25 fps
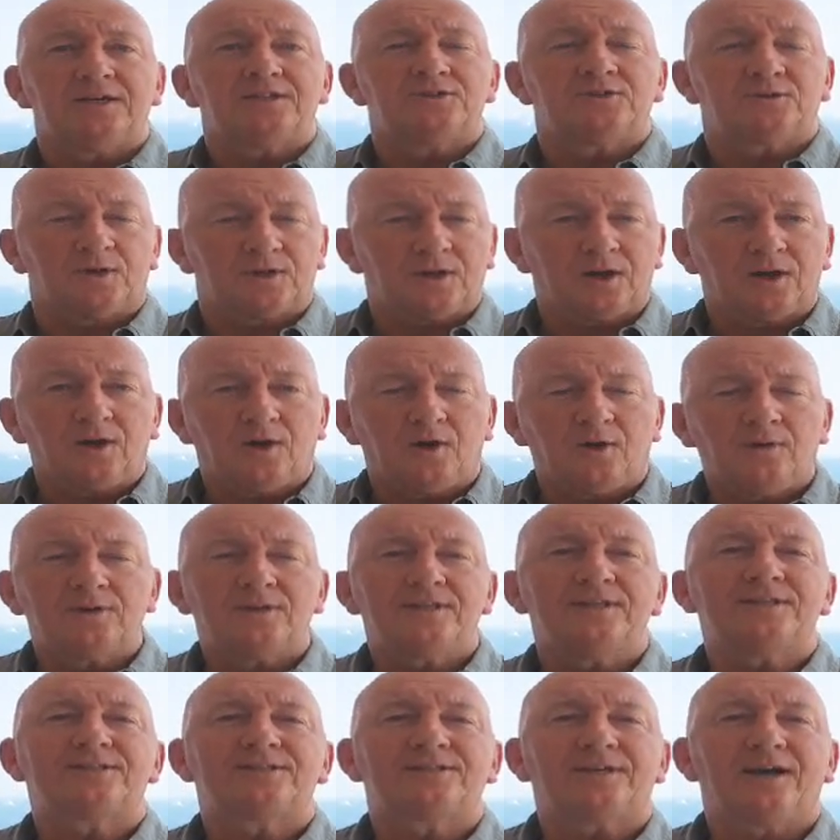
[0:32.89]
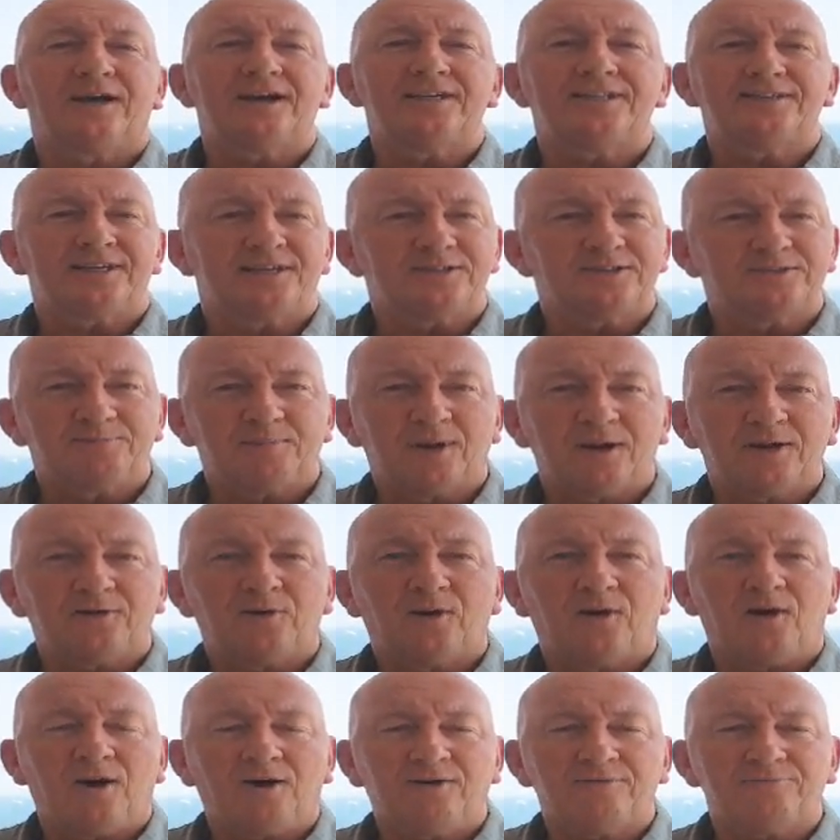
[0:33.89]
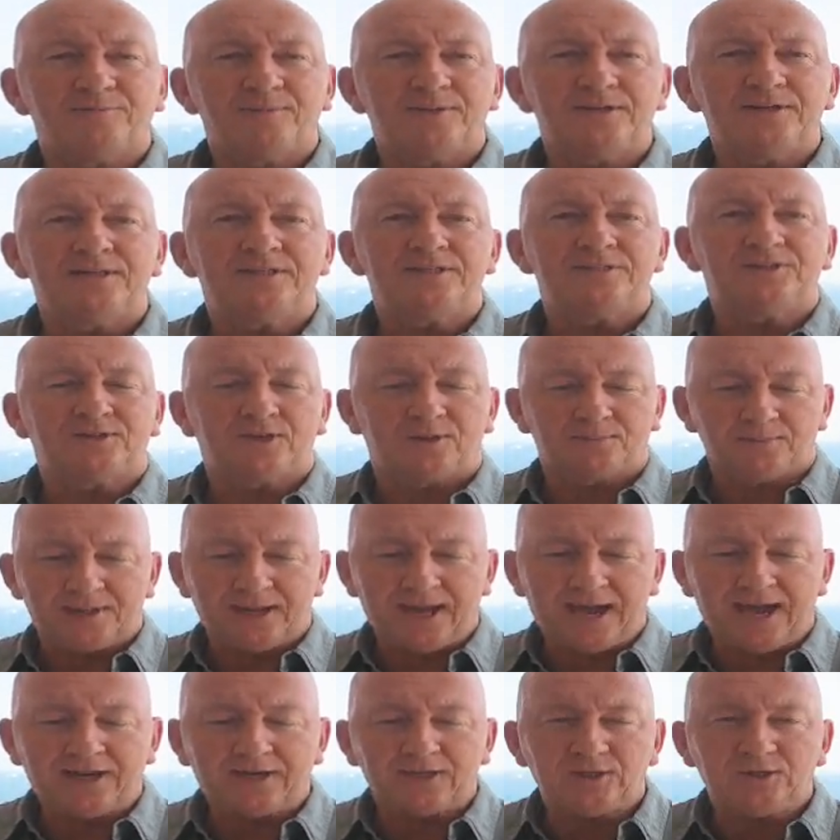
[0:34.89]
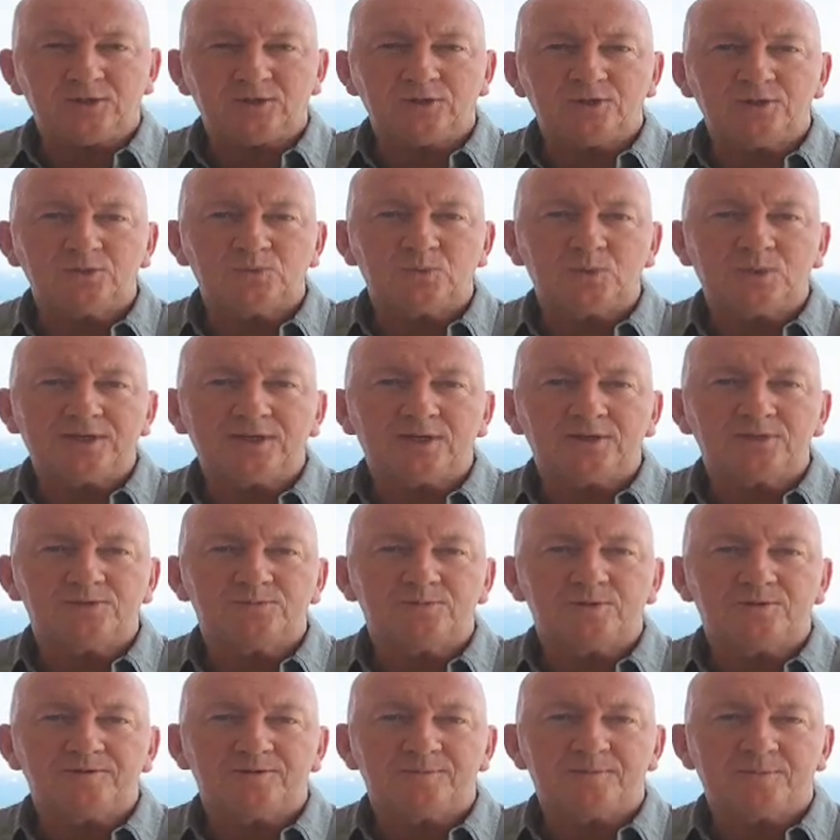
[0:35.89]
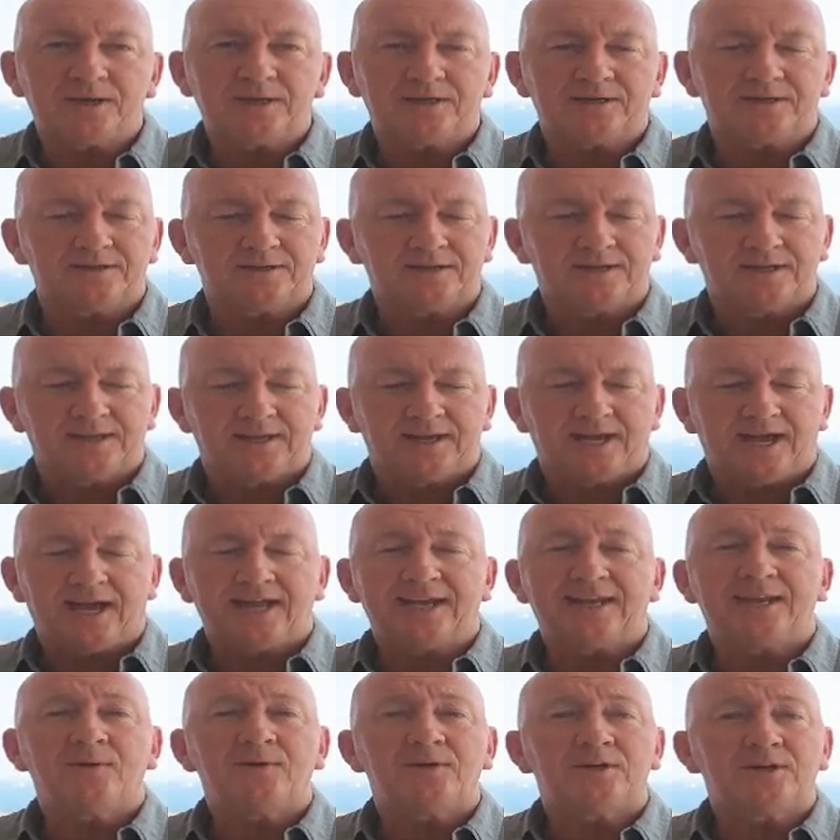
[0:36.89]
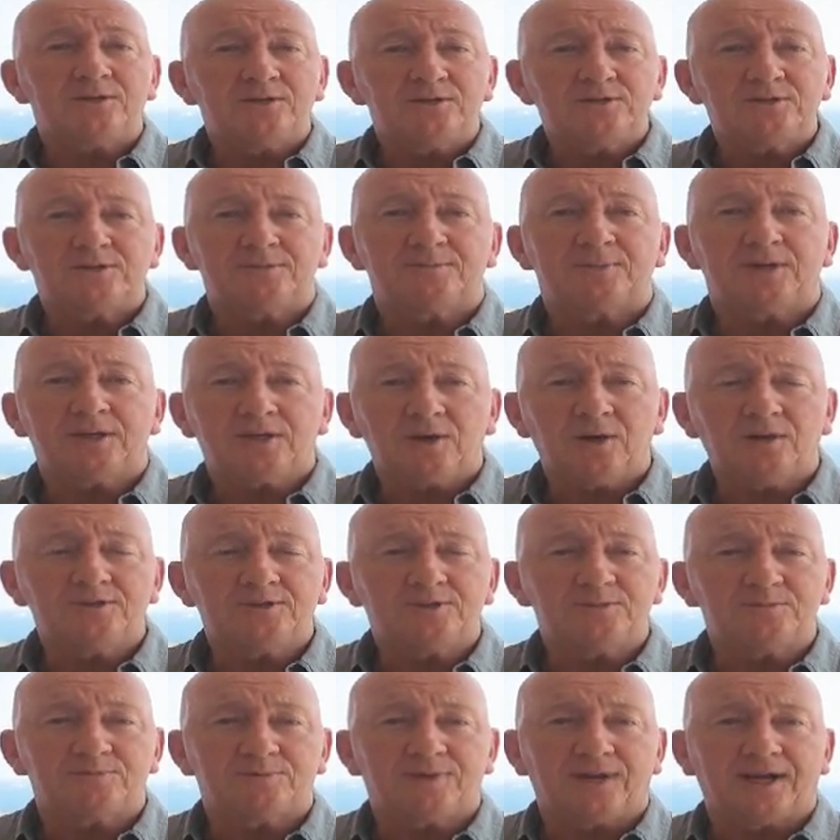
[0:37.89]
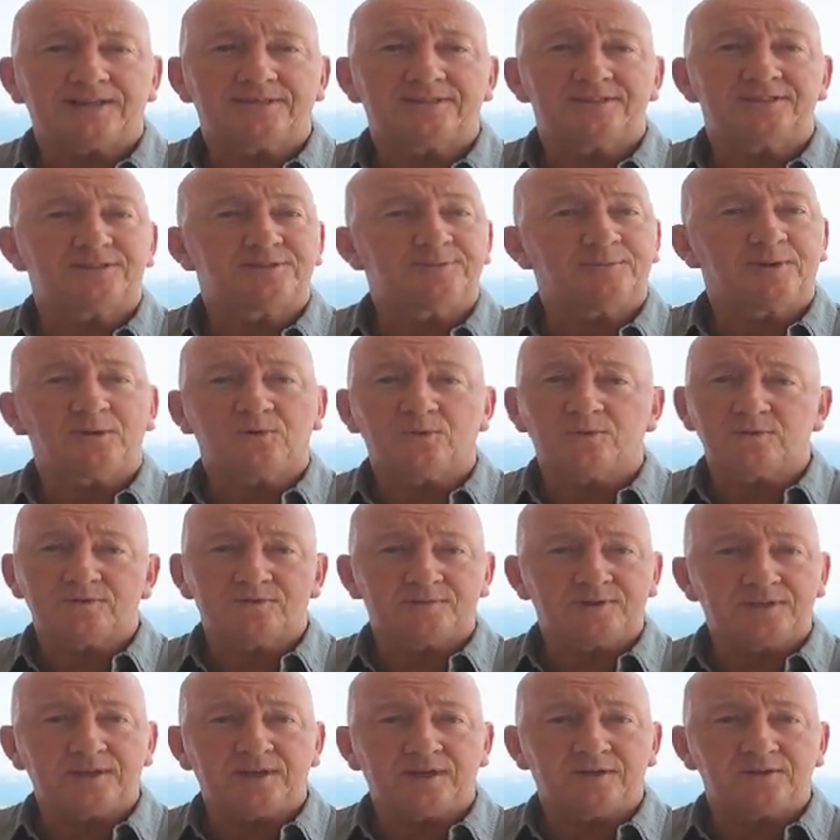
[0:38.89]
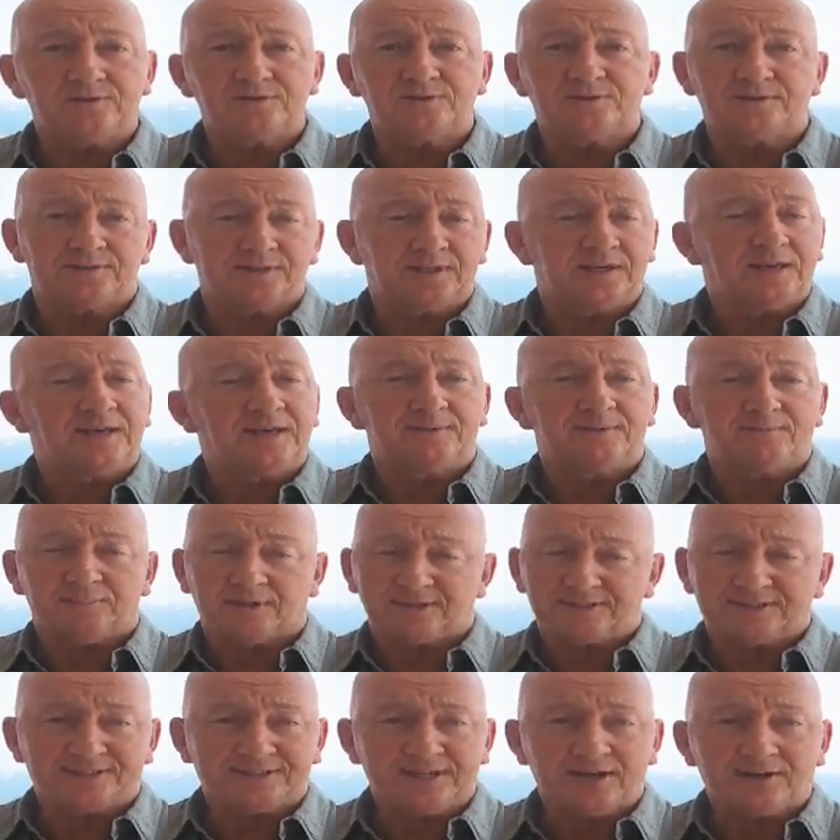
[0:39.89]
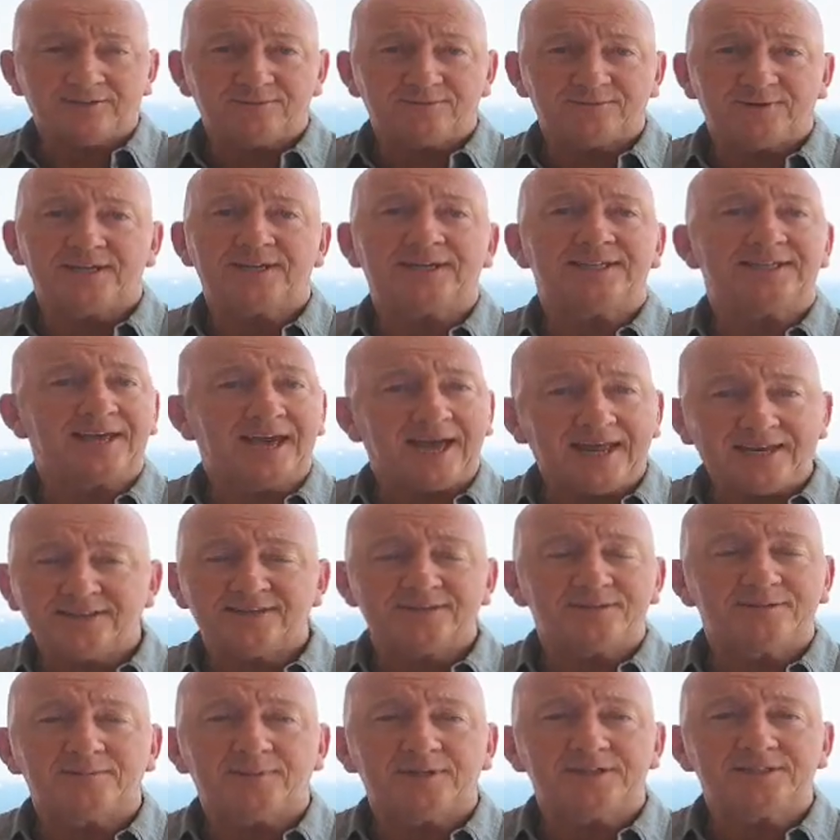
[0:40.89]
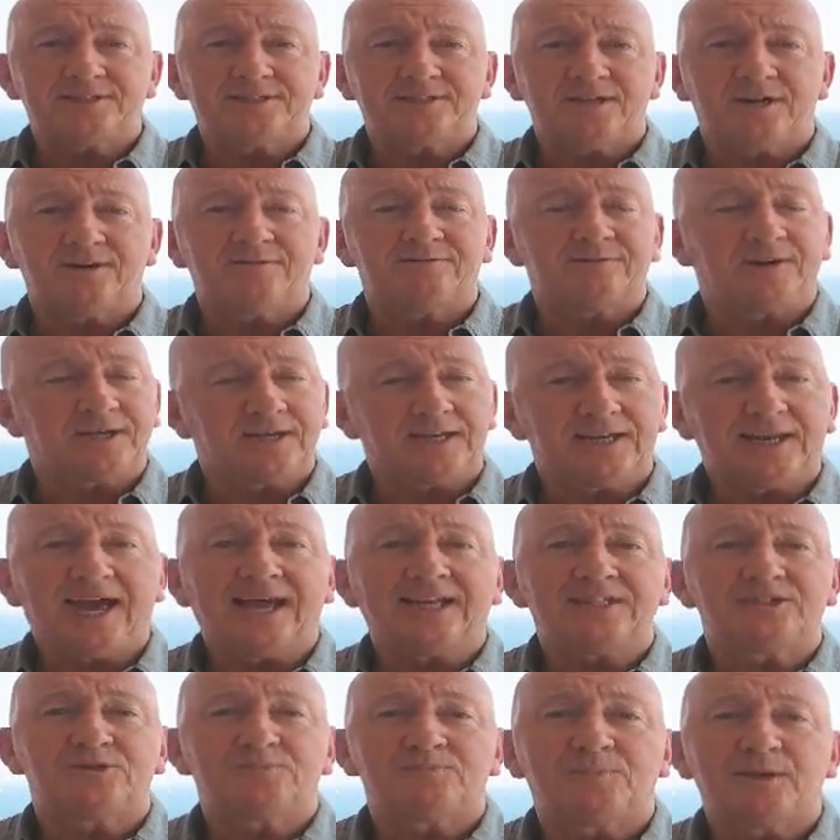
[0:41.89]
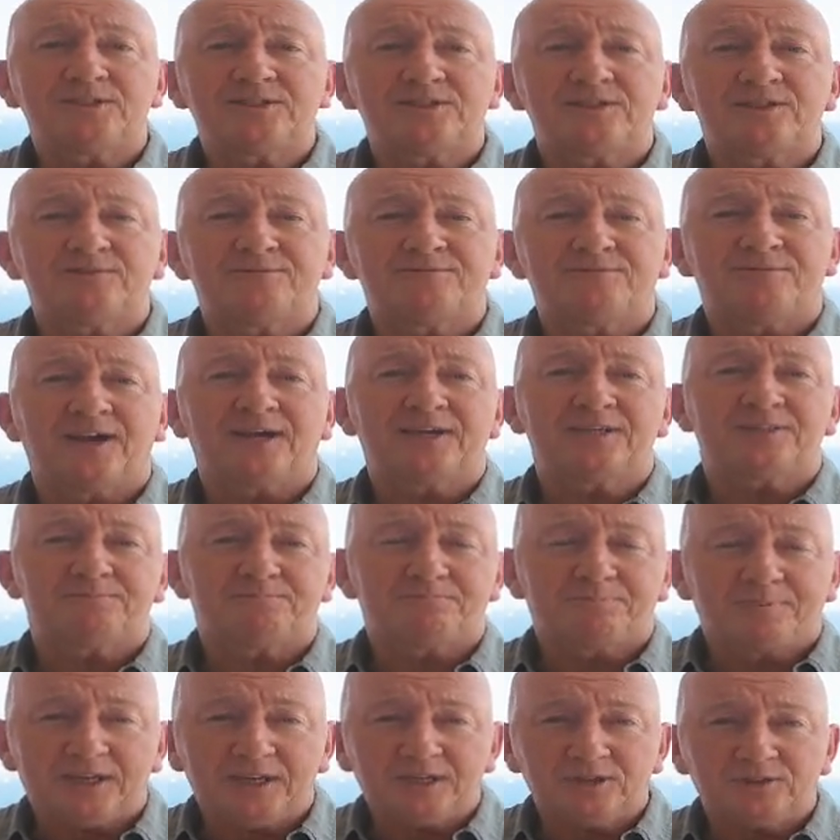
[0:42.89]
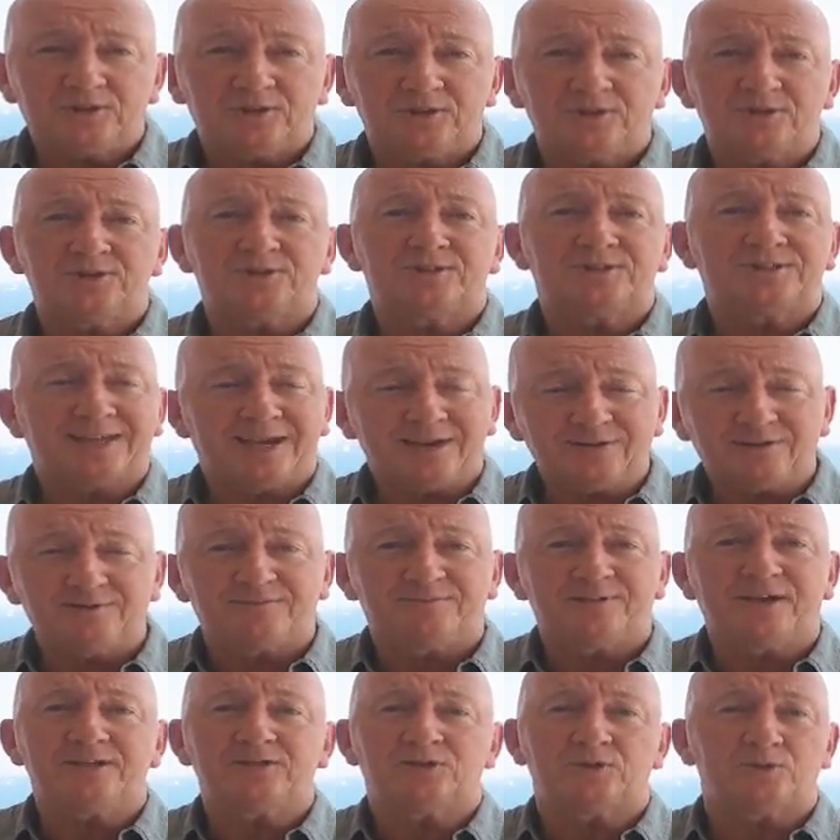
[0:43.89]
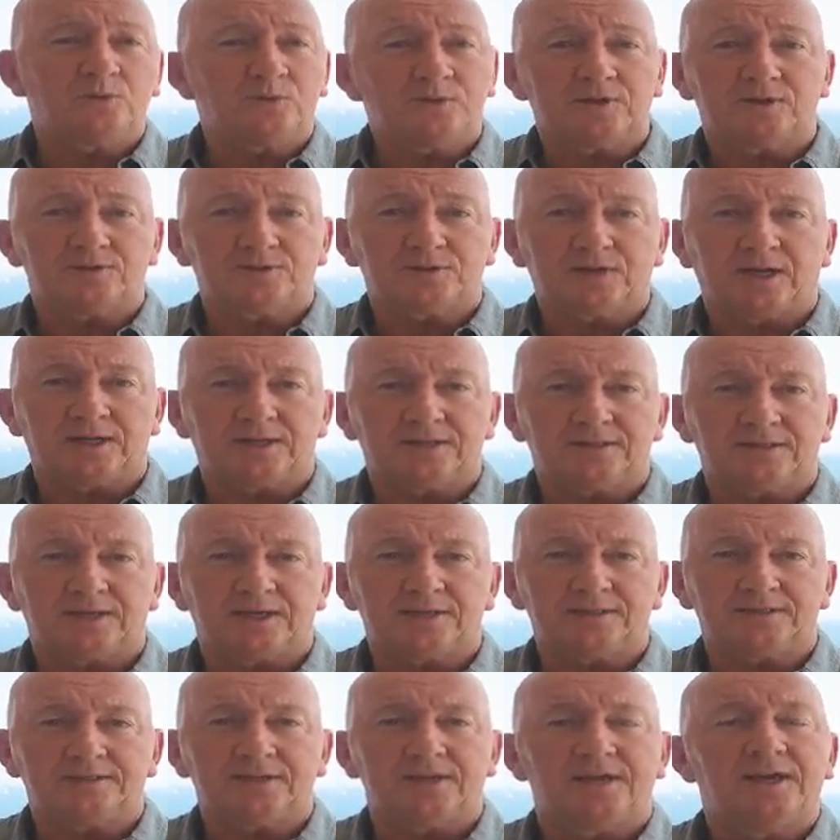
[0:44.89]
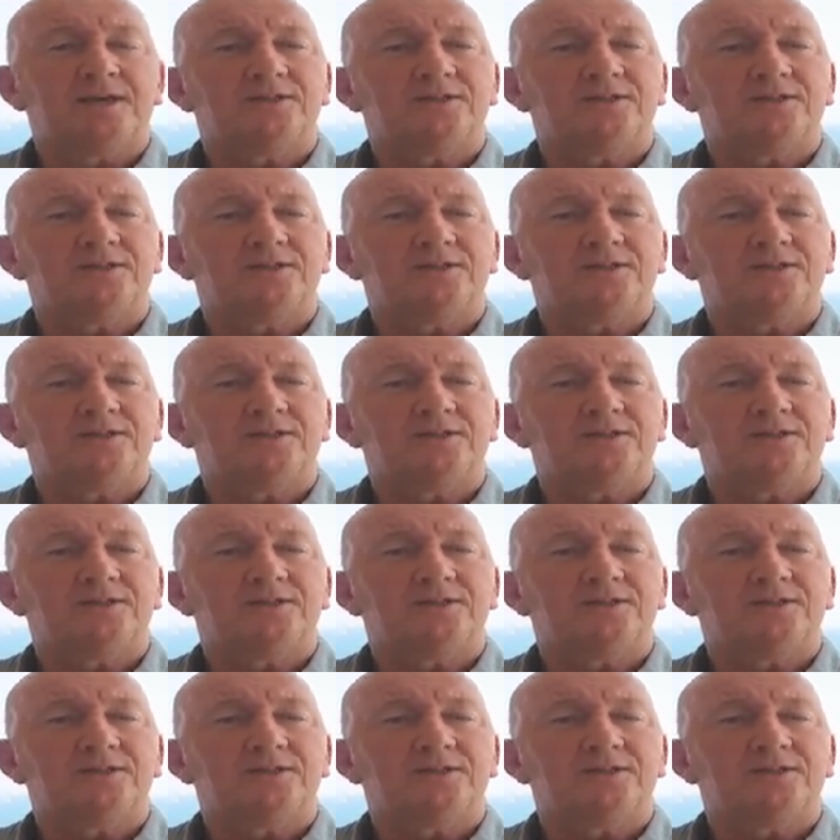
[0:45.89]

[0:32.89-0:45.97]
So I got a hold of this guy. His name's Michael Hoffman. He showed me how to use Windows Movie Maker, and now I can use it in my coaching practice to make all the videos myself. I can edit them myself. I can add special effects, pictures, sound effects, and all those kind of things.